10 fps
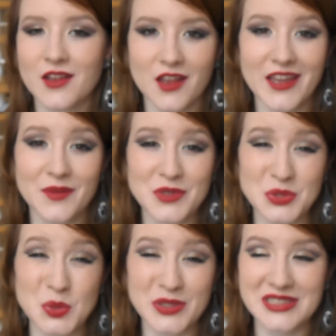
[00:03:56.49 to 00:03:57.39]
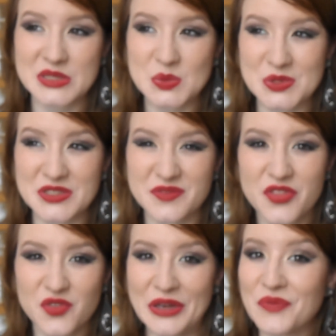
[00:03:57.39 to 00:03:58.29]
Like we're talking sort of
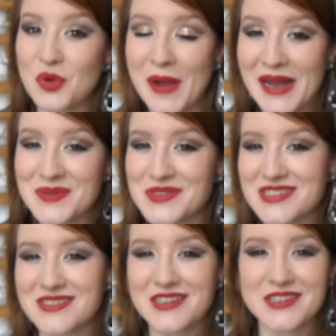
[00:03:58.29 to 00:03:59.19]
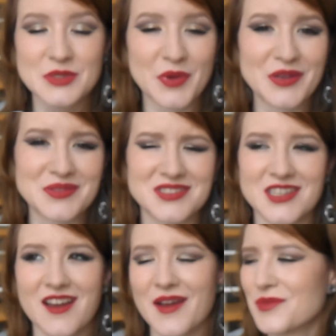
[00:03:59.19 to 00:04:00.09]
£3–4, as opposed to,
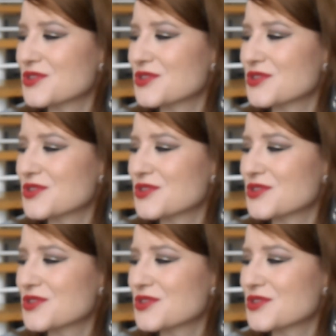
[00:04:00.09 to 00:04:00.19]
I'm